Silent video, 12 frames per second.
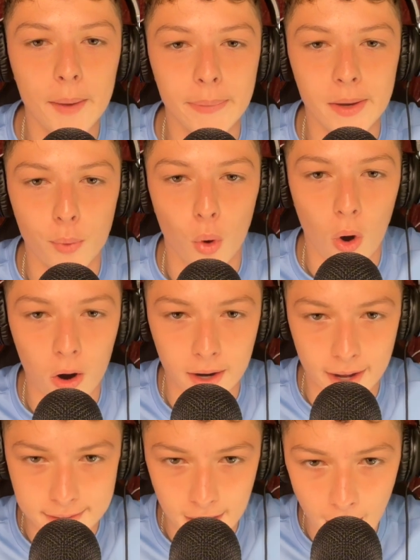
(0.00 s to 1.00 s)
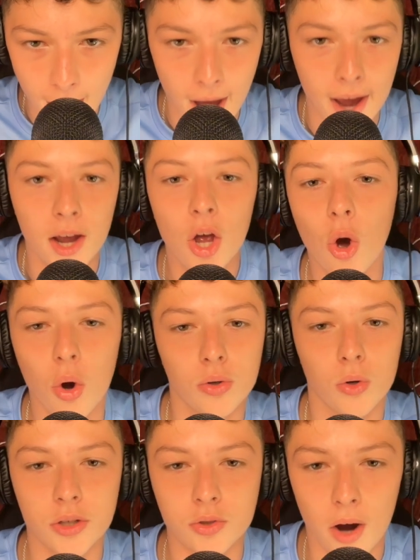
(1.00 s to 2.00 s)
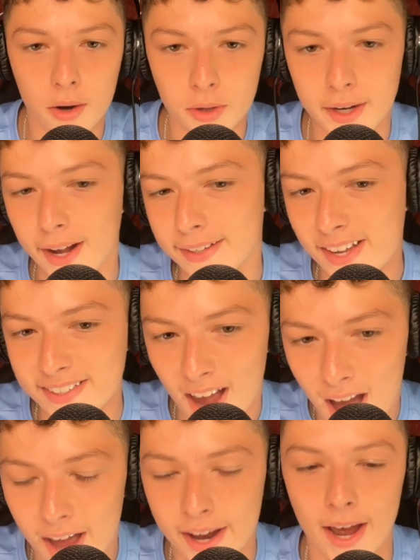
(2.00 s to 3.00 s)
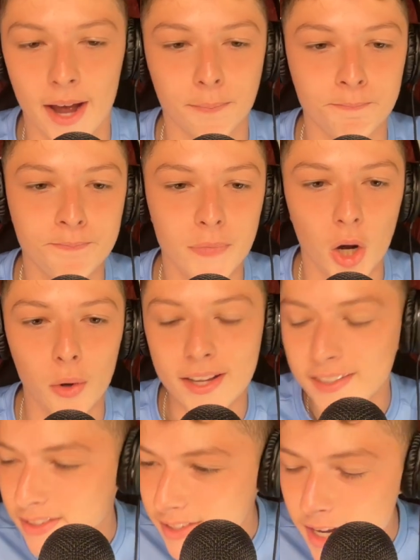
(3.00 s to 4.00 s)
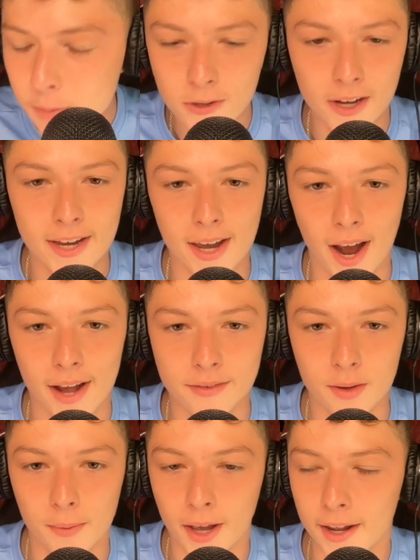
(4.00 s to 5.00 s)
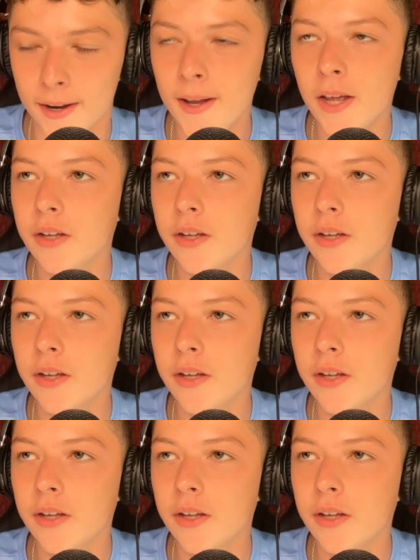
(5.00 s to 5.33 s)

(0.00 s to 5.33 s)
people aren't as high on Chris Rodriguez as I am. He seems like he has it, man.